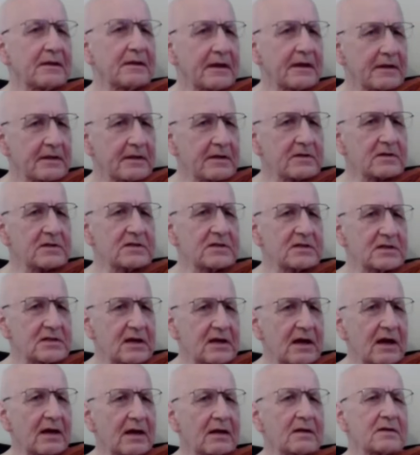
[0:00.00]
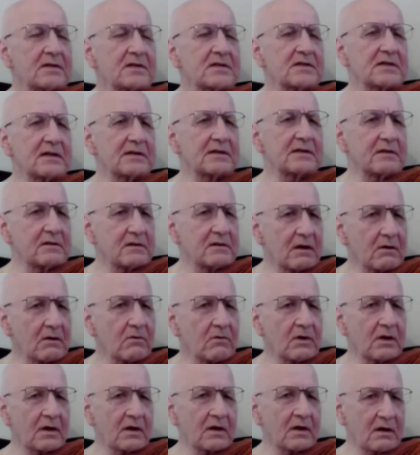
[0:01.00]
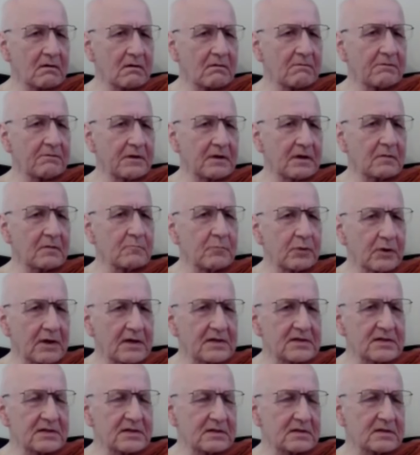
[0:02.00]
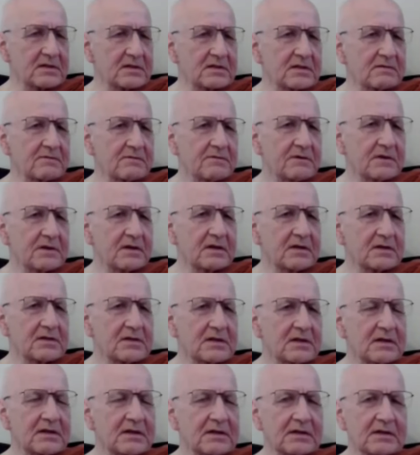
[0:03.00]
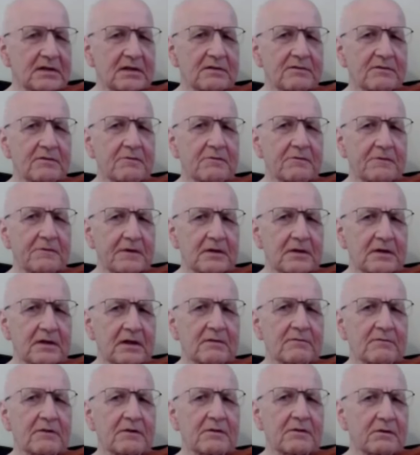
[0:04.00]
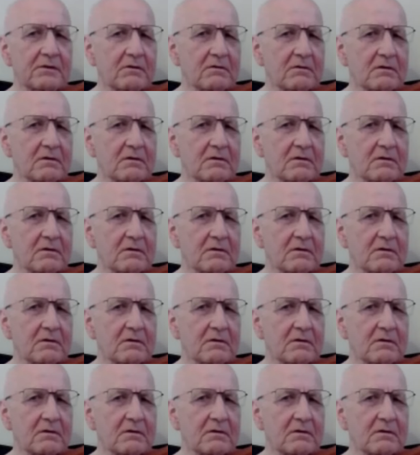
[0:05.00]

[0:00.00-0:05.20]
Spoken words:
Then there's the silence and the knowing of the unpleasantness of the anxiety, of the feeling, of the